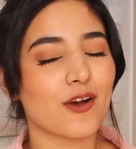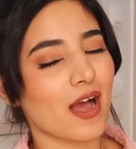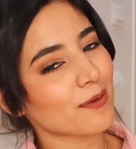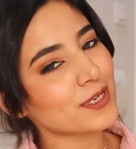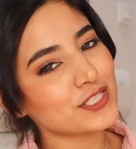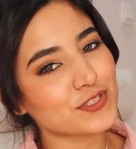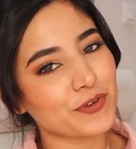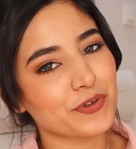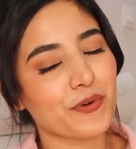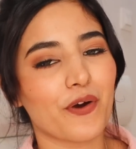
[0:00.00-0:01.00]
Now I'm going to
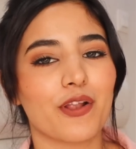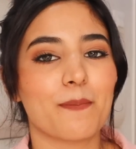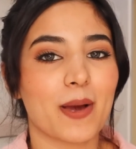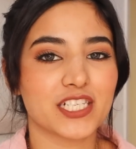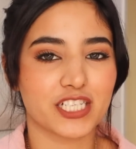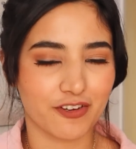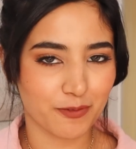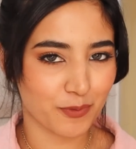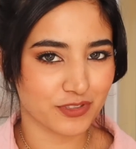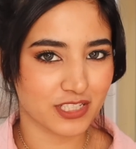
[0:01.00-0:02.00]
show you all my
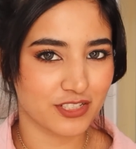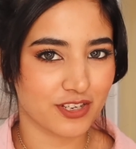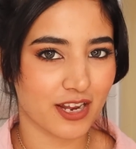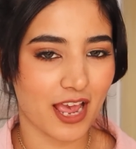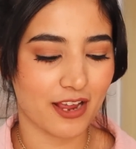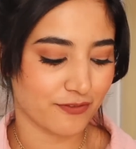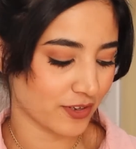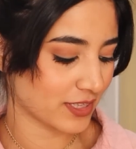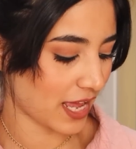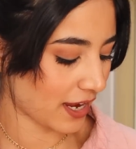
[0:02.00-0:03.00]
shaving procedure. And
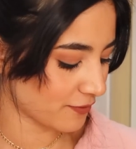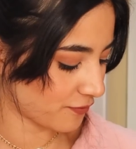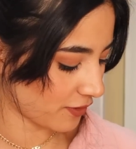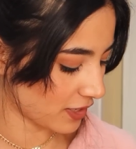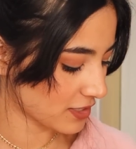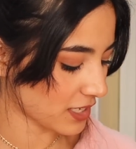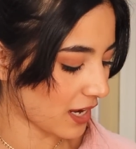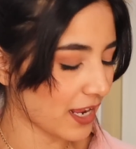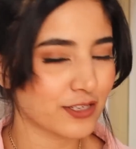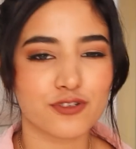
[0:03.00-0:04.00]
for that, first
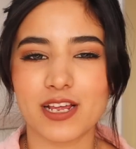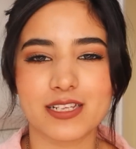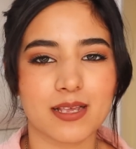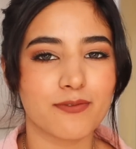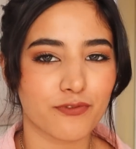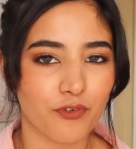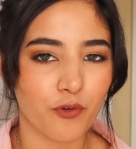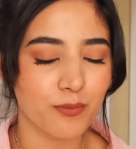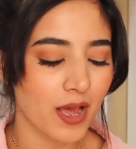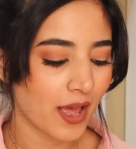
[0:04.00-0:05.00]
I like to take some
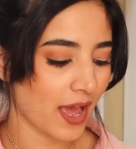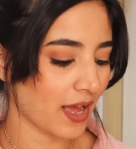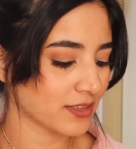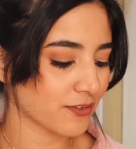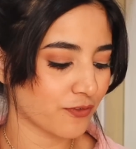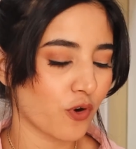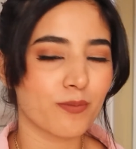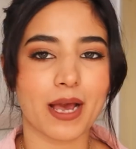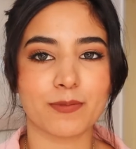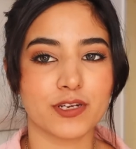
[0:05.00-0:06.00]
foam. And the
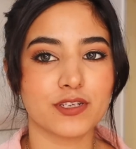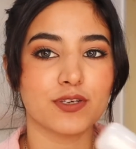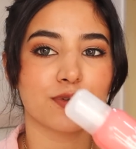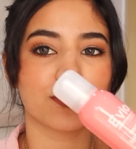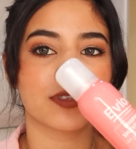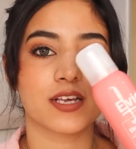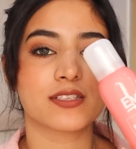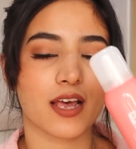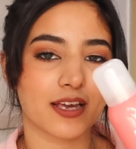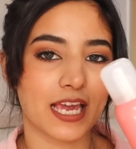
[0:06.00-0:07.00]
foam I'm going to use
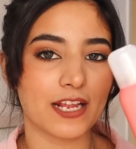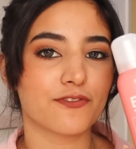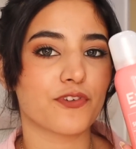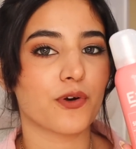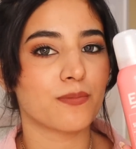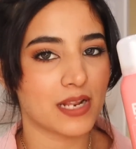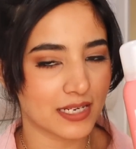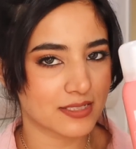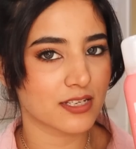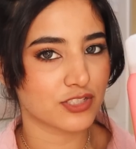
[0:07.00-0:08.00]
is again from
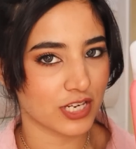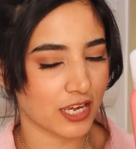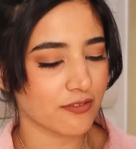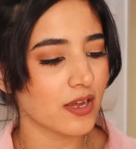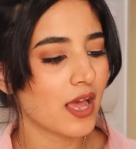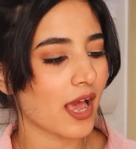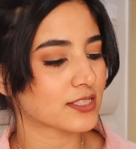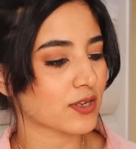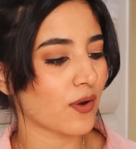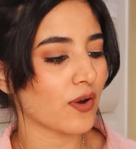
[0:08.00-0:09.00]
Let's Shave.
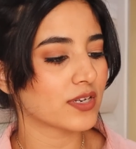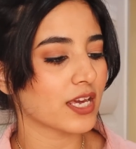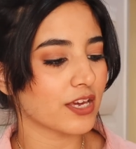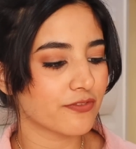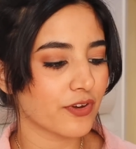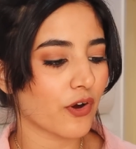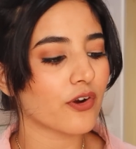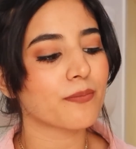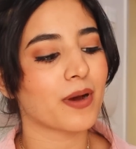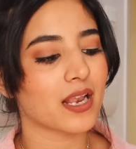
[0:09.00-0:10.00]
It's called
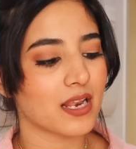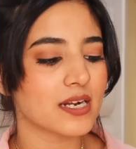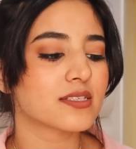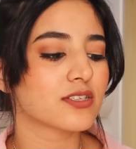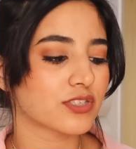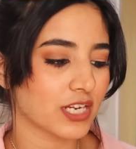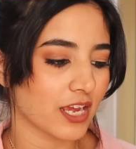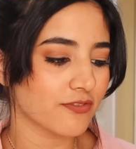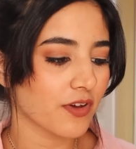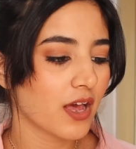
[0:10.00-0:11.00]
Evior by Let's
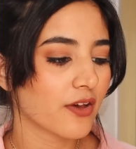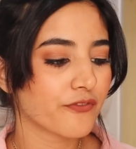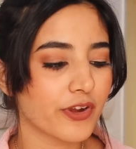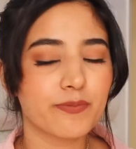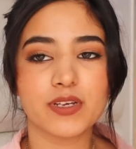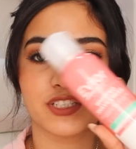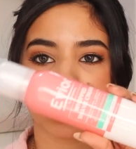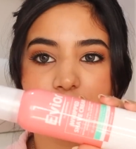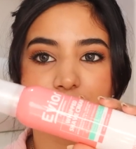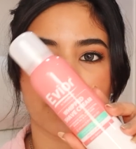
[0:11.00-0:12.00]
Shave Whipped
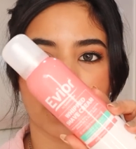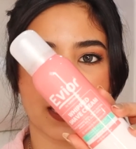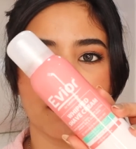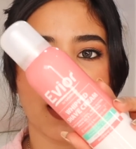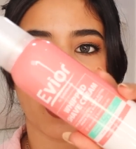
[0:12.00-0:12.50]
Shave Cream.